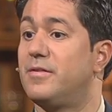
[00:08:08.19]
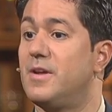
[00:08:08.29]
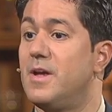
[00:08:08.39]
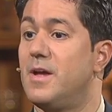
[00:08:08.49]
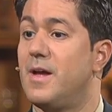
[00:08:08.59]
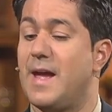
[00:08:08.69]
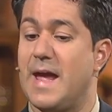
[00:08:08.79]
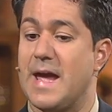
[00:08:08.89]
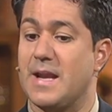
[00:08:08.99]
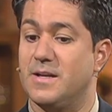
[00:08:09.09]
mm.
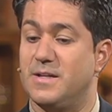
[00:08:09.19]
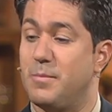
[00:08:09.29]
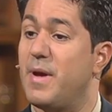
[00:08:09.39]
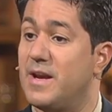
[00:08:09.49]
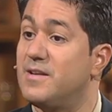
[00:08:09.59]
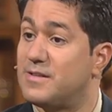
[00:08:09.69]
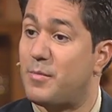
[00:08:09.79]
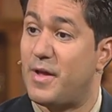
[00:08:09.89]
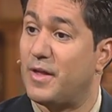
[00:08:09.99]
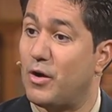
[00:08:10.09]
and dependence
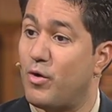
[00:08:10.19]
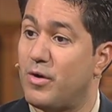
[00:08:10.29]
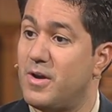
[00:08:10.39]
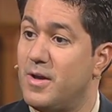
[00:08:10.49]
upon the Lord